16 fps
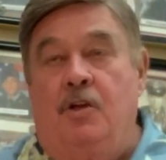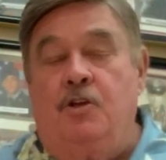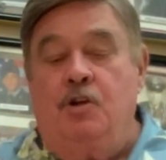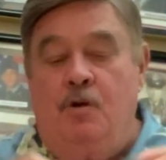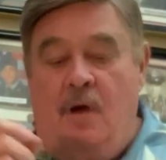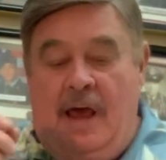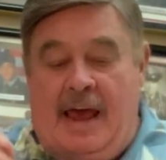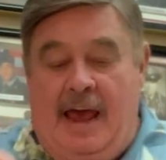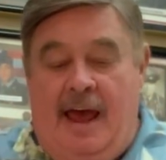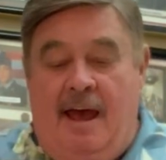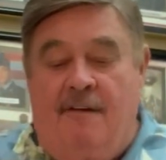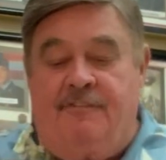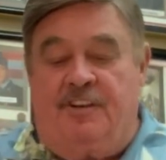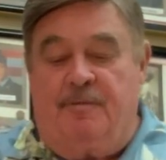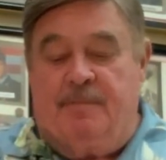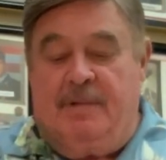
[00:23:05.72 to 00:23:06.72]
You
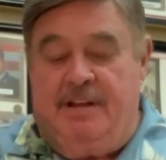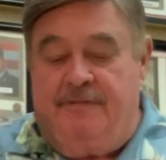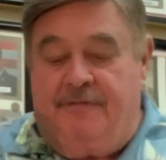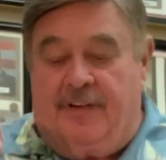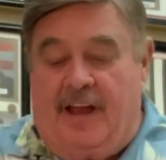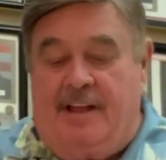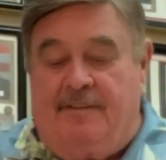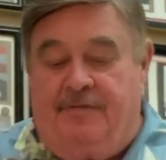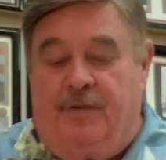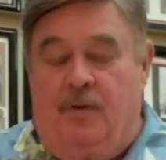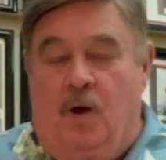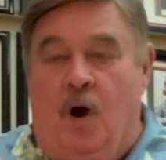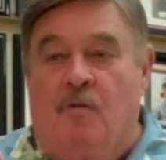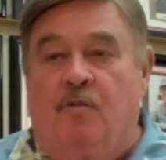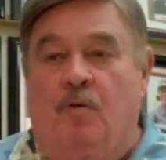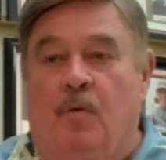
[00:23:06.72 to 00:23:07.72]
have to be faithful
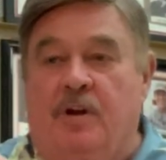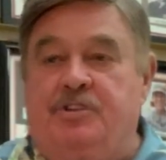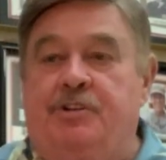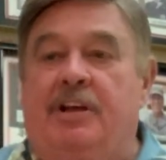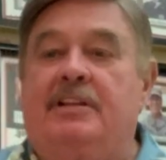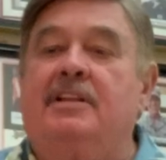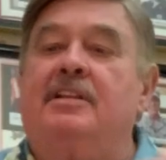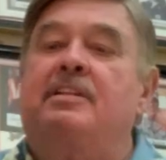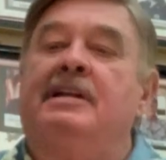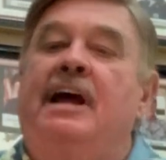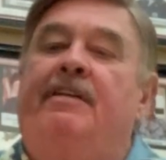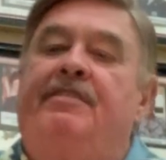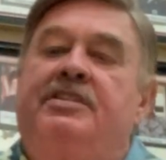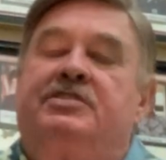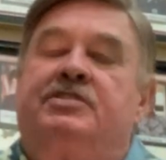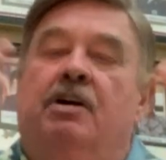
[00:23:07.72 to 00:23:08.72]
over what you have. Now
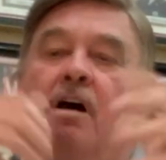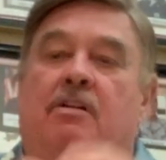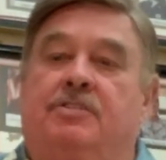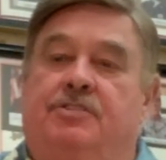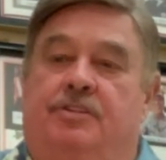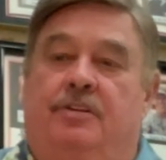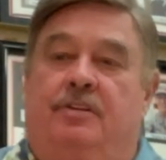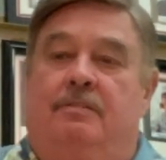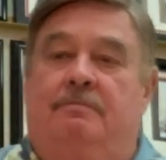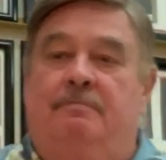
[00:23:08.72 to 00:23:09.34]
this altar,